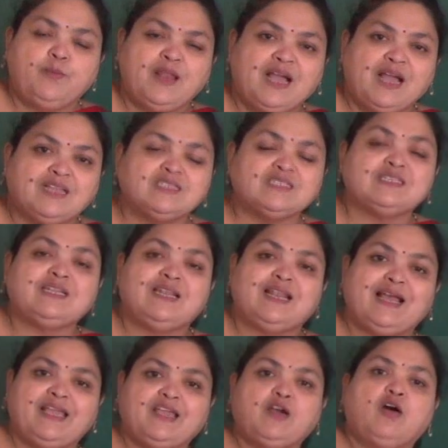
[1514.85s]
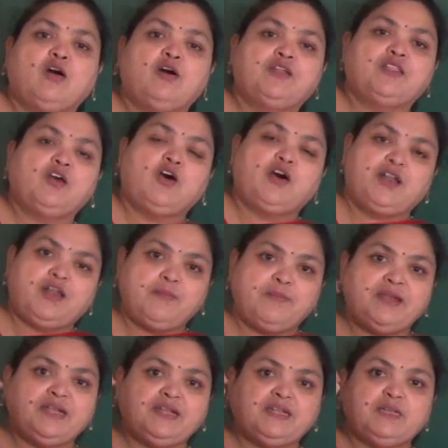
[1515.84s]
plants or the
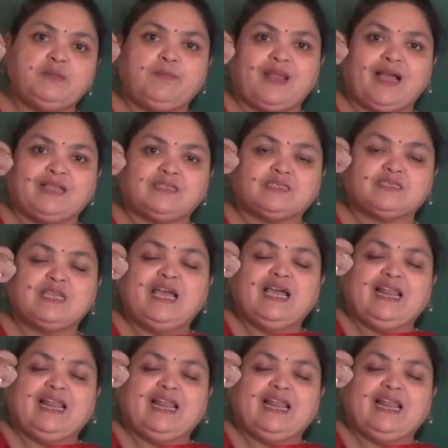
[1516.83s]
ornamental plants